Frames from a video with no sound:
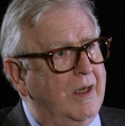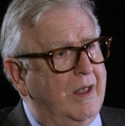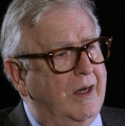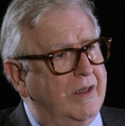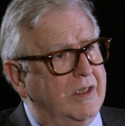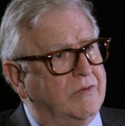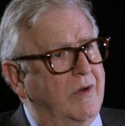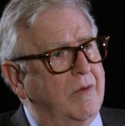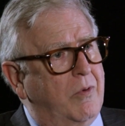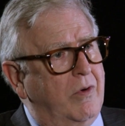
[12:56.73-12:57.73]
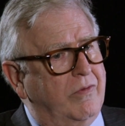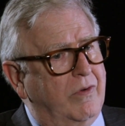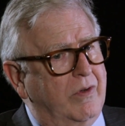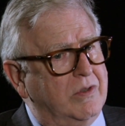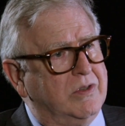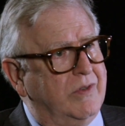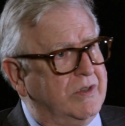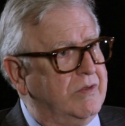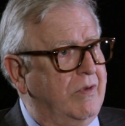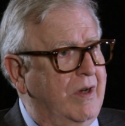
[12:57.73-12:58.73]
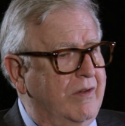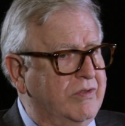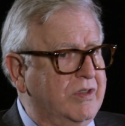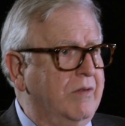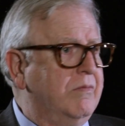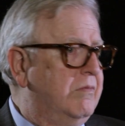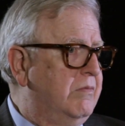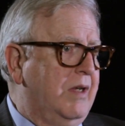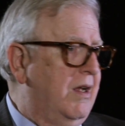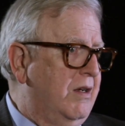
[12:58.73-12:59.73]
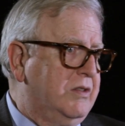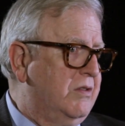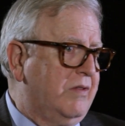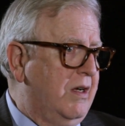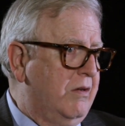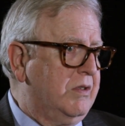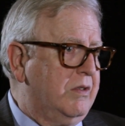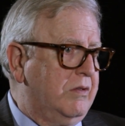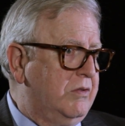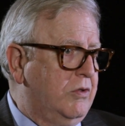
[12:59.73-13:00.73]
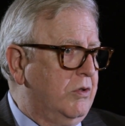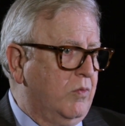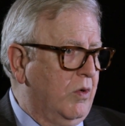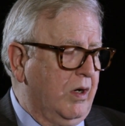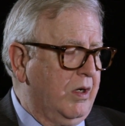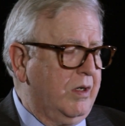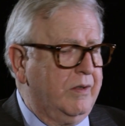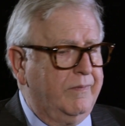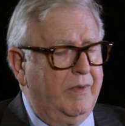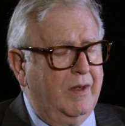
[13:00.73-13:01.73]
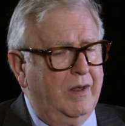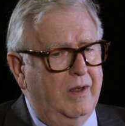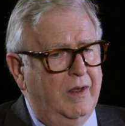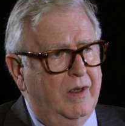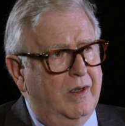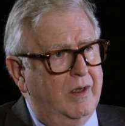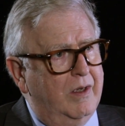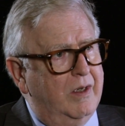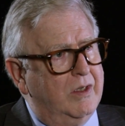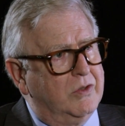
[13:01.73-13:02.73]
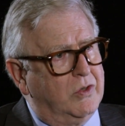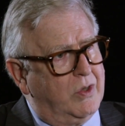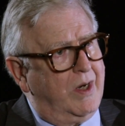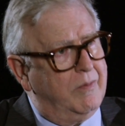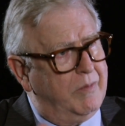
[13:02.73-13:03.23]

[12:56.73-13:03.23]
And I think it's very important for those of us who have some knowledge of how it could work to try to